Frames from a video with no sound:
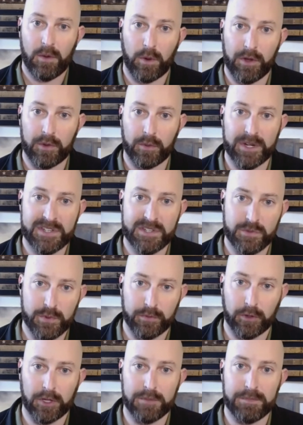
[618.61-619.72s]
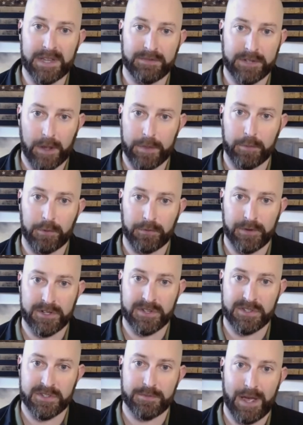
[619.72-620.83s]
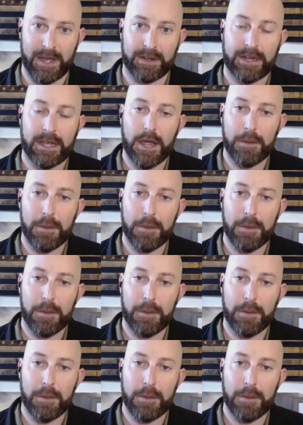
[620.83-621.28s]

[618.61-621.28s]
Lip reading: One of the reasons we've really beefed up the provisions about